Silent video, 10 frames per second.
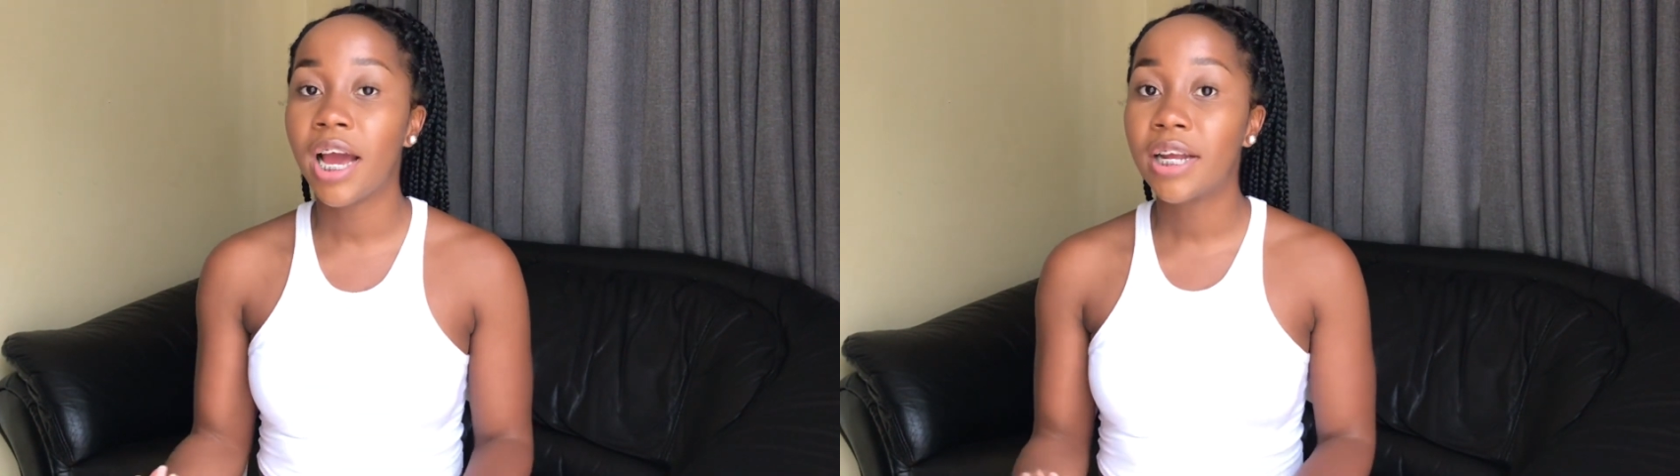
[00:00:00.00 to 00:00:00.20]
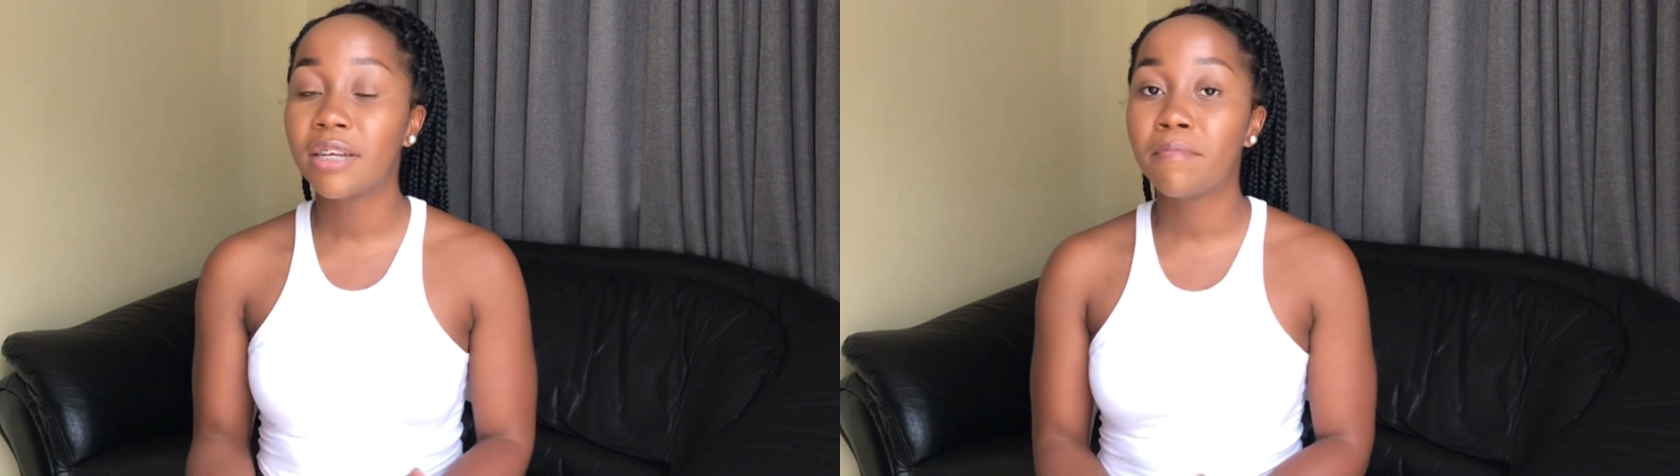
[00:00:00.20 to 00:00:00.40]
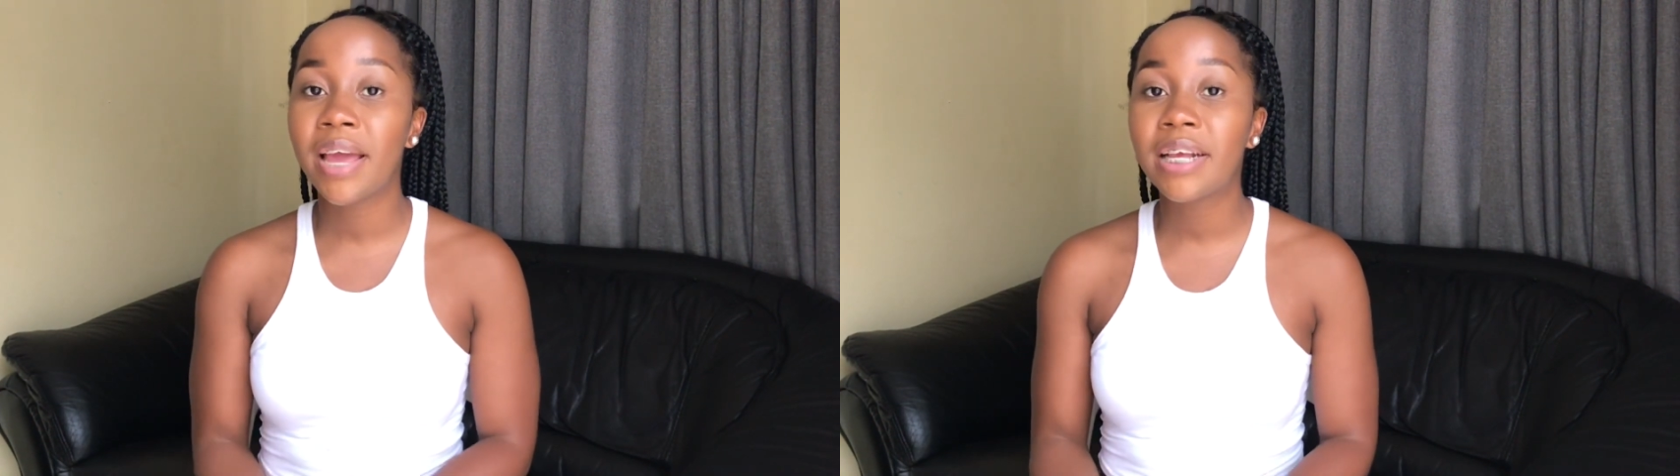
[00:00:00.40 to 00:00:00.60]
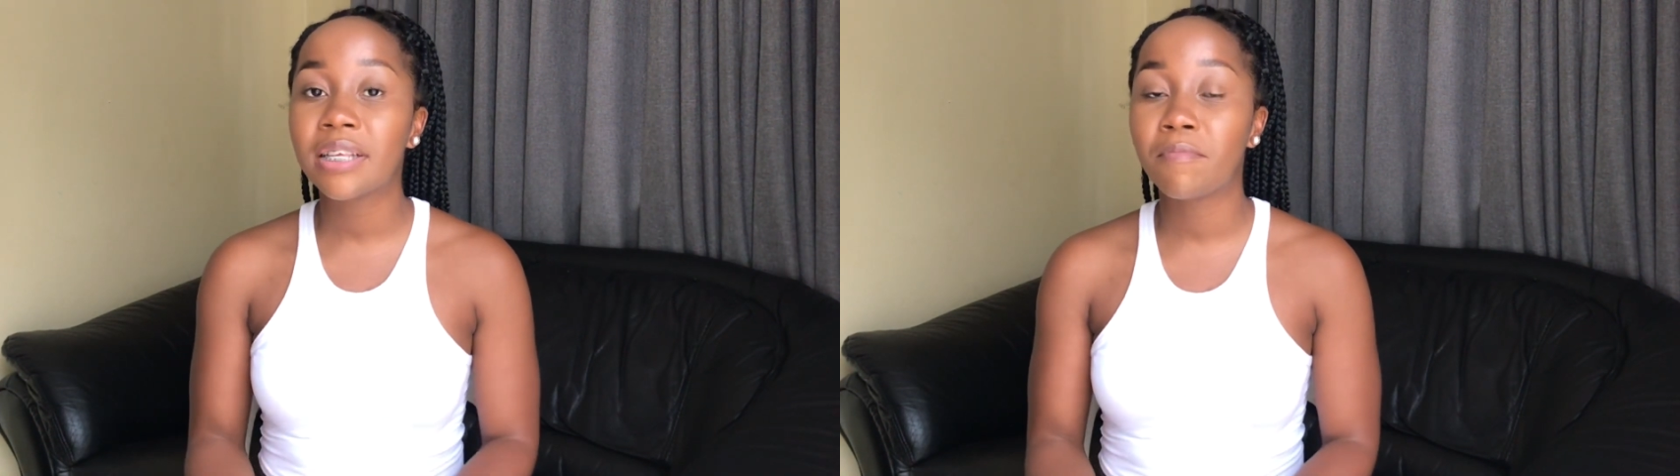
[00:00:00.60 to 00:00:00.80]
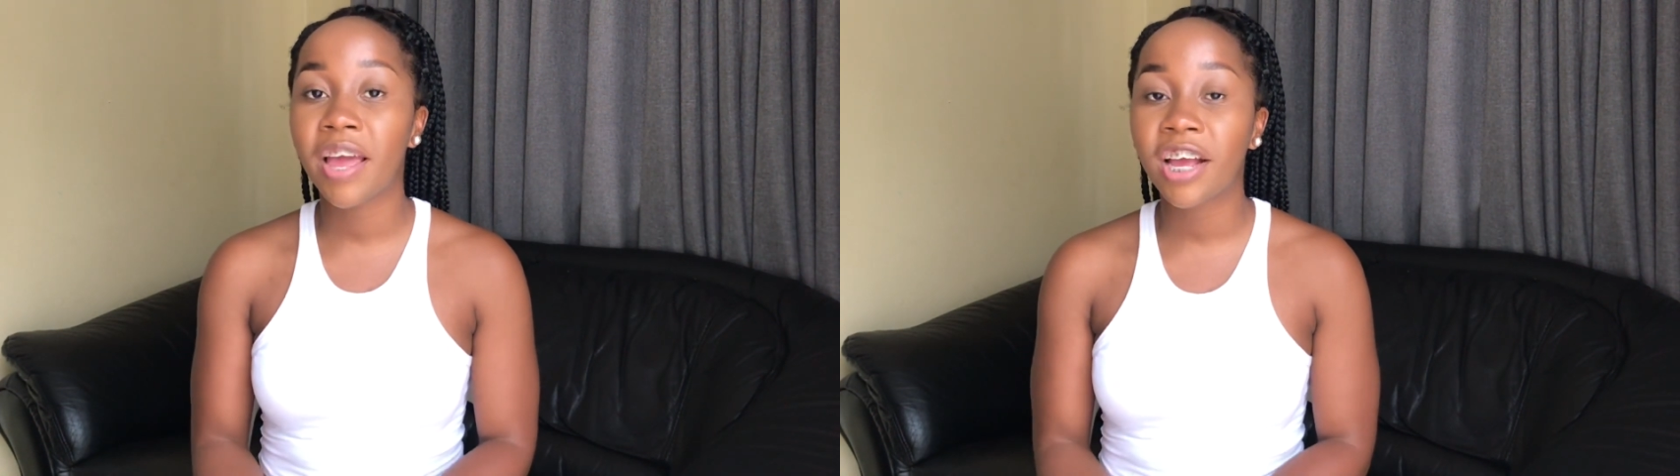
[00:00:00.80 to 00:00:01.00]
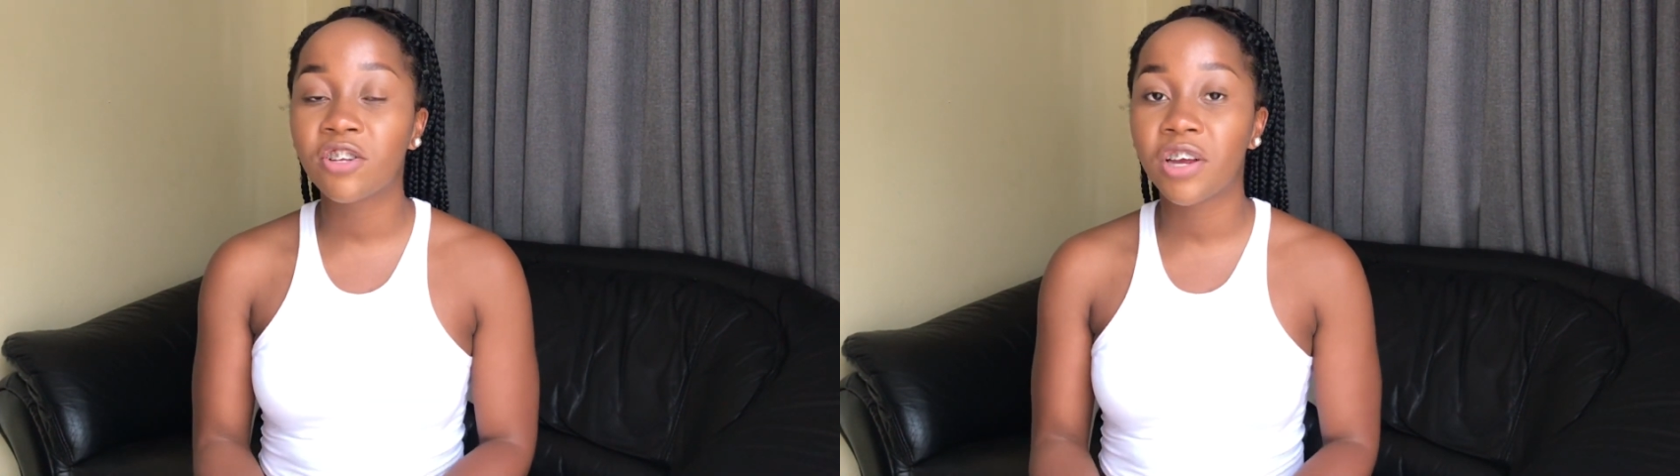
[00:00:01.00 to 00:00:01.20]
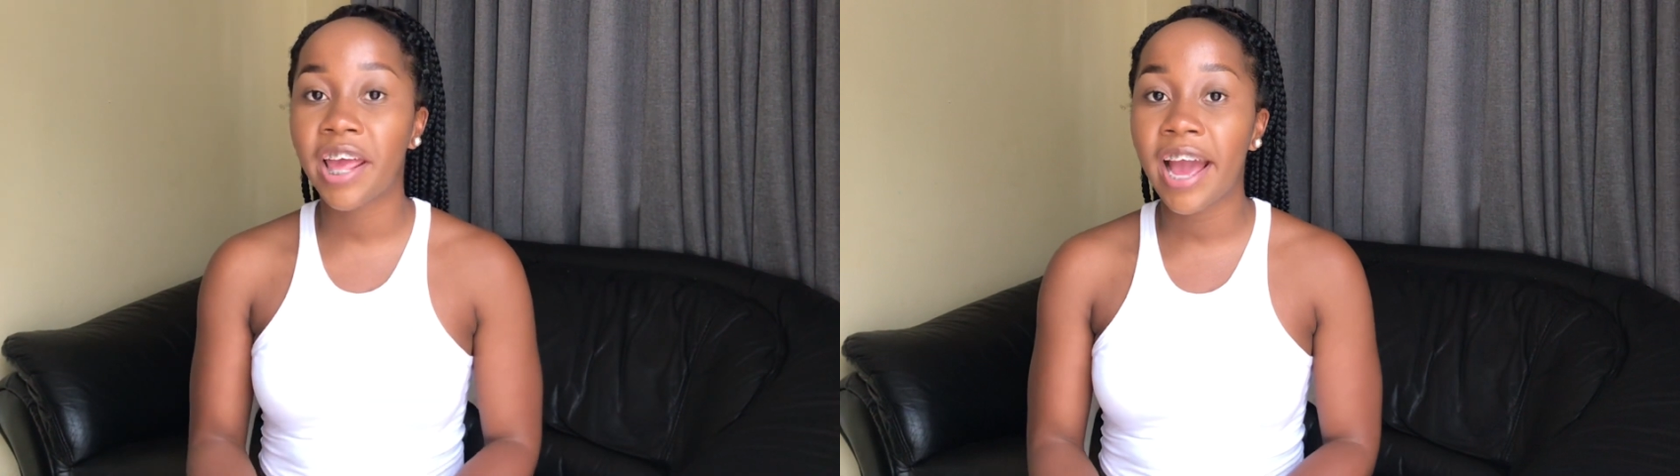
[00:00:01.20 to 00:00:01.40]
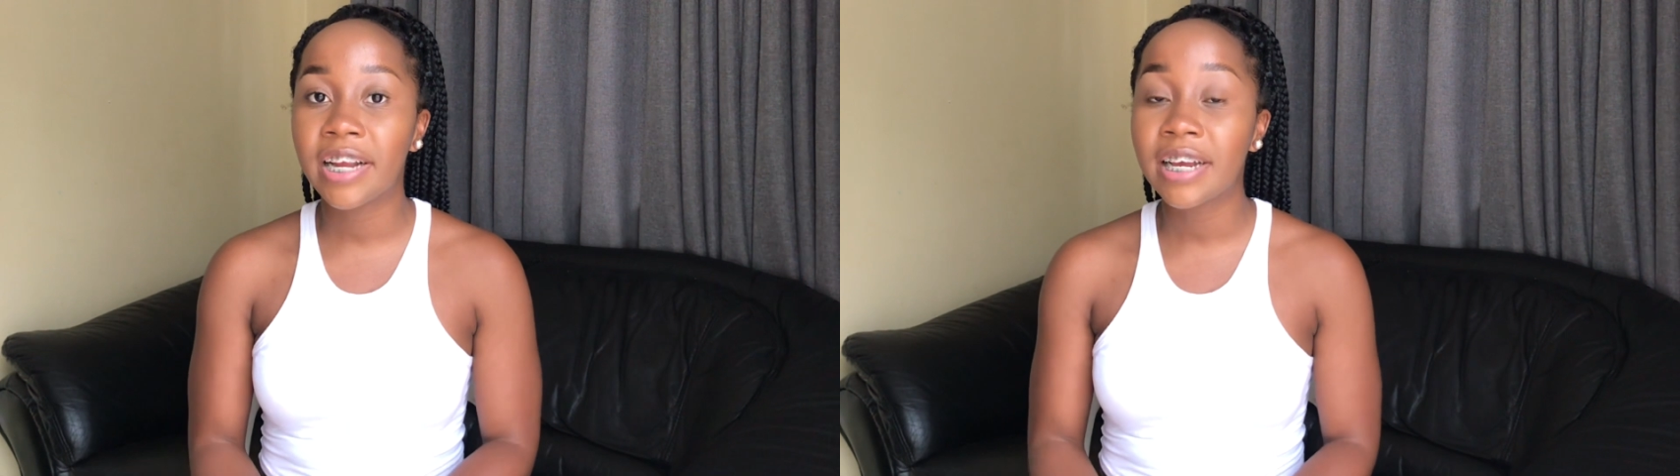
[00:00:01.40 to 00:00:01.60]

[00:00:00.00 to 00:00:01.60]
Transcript: to make some extra cash.